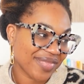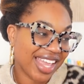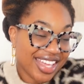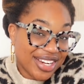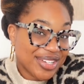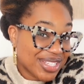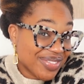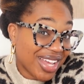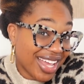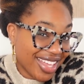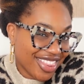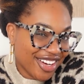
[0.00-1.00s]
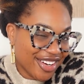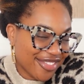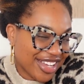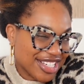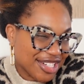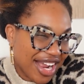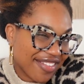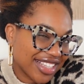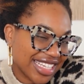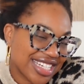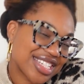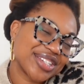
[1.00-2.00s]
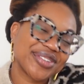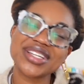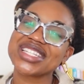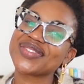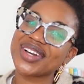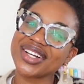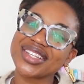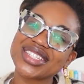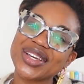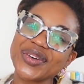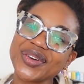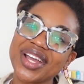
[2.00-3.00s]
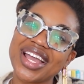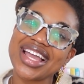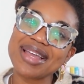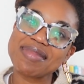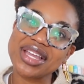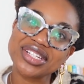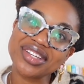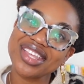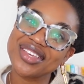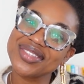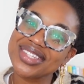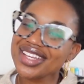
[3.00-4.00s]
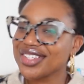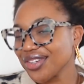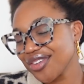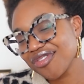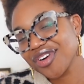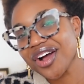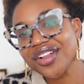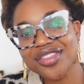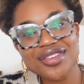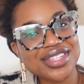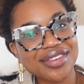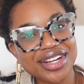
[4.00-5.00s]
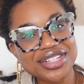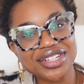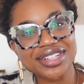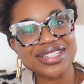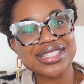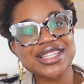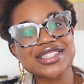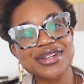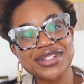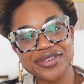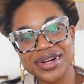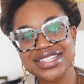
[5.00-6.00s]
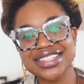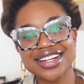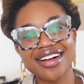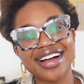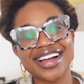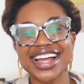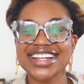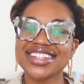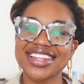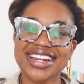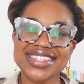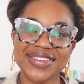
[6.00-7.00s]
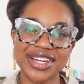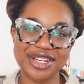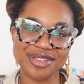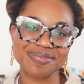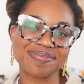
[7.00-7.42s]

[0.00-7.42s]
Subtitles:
I'm gonna do some other fun traveling too as well. So make sure that you stay tuned for all of those adventures. Thanks so much for watching, y'all. I'll catch you in the next video.